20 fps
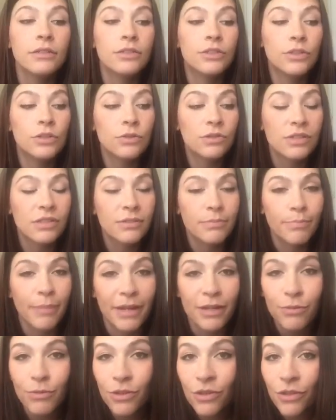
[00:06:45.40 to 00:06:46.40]
to
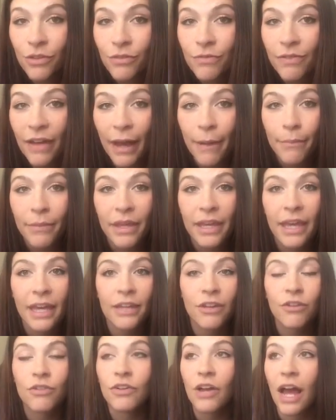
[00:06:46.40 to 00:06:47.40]
spend with your family,
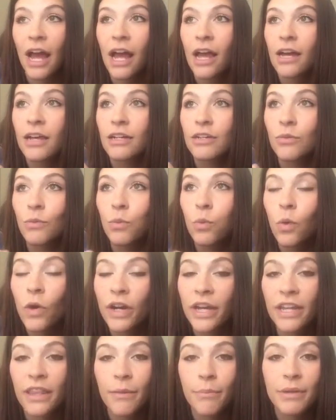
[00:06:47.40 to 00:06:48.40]
and you're not
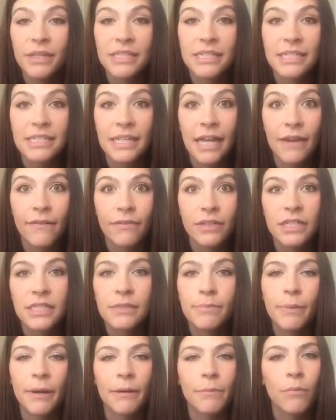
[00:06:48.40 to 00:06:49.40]
working the business every
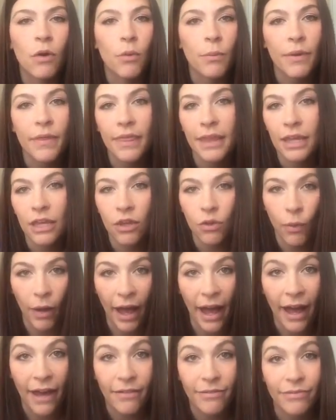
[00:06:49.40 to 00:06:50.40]
spare moment that you
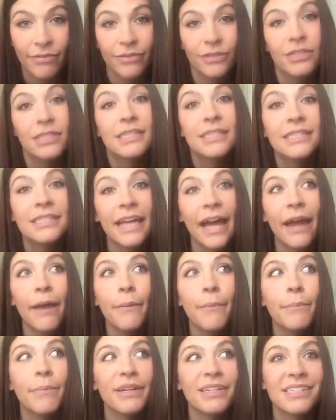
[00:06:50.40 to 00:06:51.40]
have.
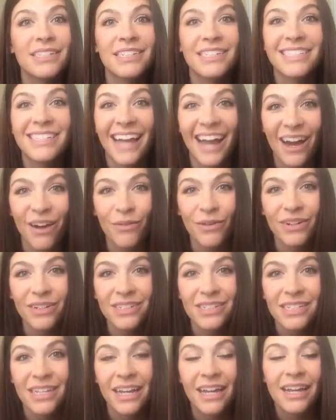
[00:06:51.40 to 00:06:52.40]
Set business
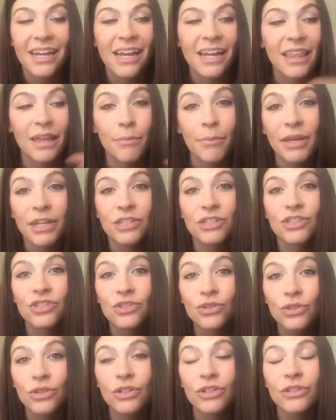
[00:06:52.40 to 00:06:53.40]
hours, and then make
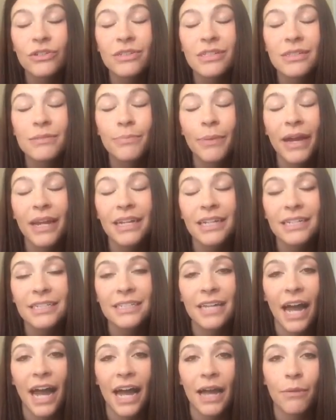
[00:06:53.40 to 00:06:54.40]
sure you're spending
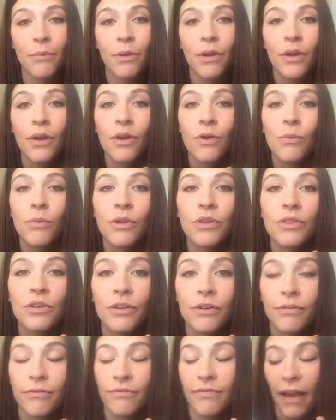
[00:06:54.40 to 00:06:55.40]
time with
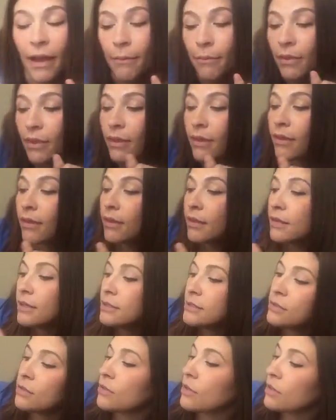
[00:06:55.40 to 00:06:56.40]
your family.
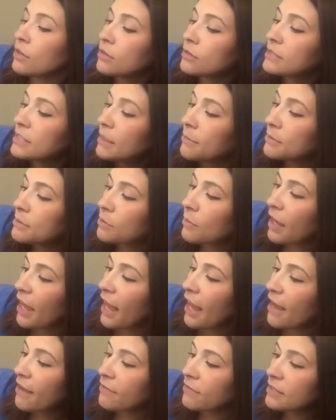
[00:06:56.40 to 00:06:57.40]
So the little tips we
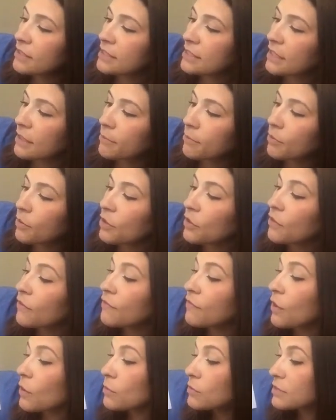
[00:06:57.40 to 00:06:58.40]
have, let's see, put your
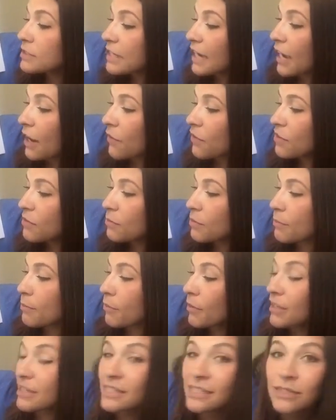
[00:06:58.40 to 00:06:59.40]
phone down and be
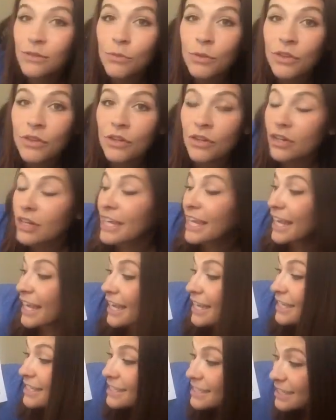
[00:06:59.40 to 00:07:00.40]
present with your
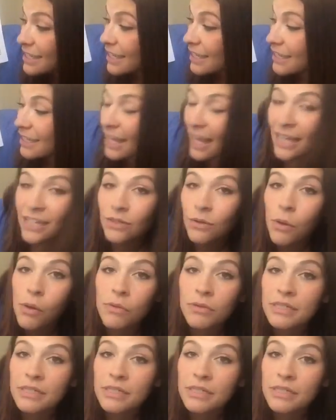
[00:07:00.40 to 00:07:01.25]
kids. Okay, don't